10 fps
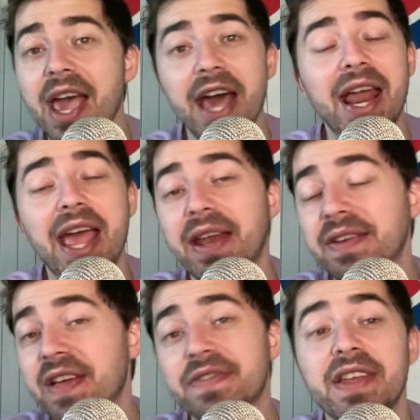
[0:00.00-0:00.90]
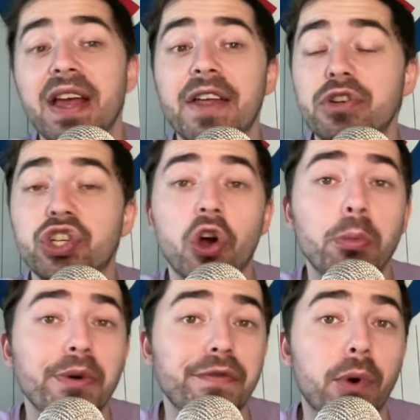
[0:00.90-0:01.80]
And uh, and as I said on the show
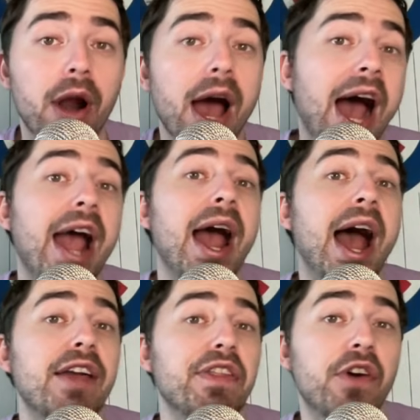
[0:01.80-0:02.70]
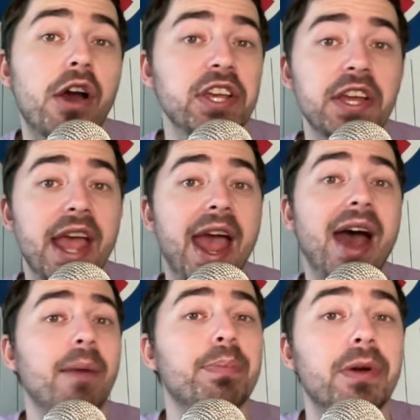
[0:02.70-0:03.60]
before, I I thought Ian Happ